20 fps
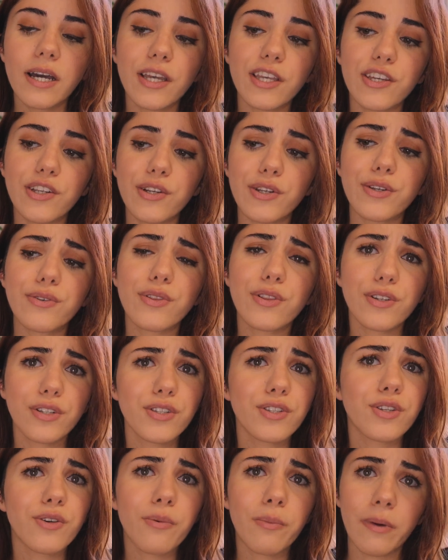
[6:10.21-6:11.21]
You know, you
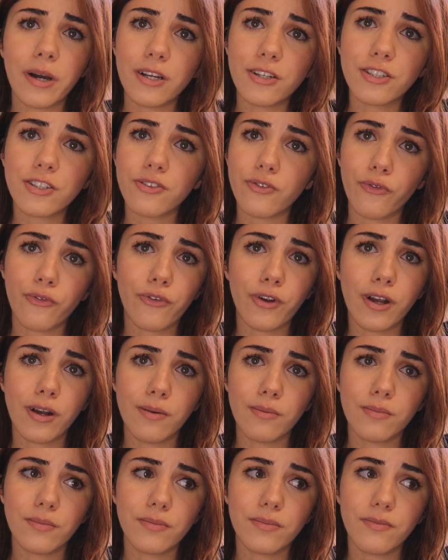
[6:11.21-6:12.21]
learn so much
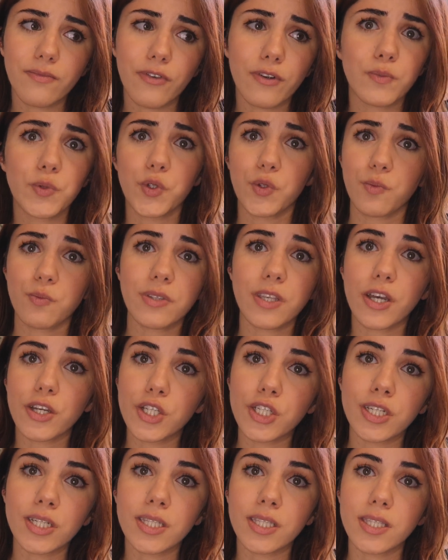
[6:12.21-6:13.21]
from Zoom
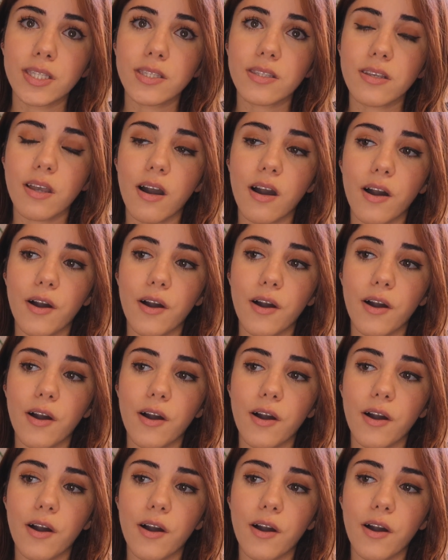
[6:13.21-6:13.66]
sessions,